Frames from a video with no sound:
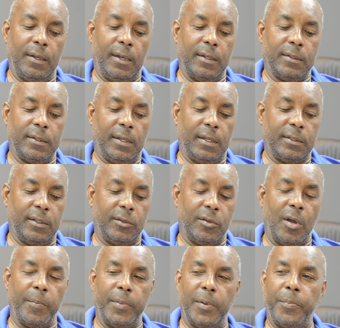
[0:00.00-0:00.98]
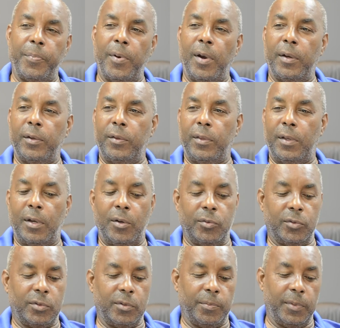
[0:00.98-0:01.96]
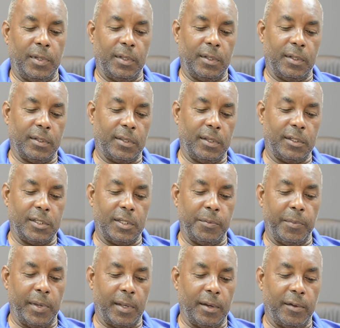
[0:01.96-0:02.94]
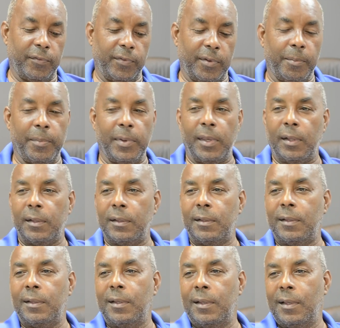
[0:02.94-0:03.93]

as, a, as a dominant partner in the house. I mean, I think she made up for a meal.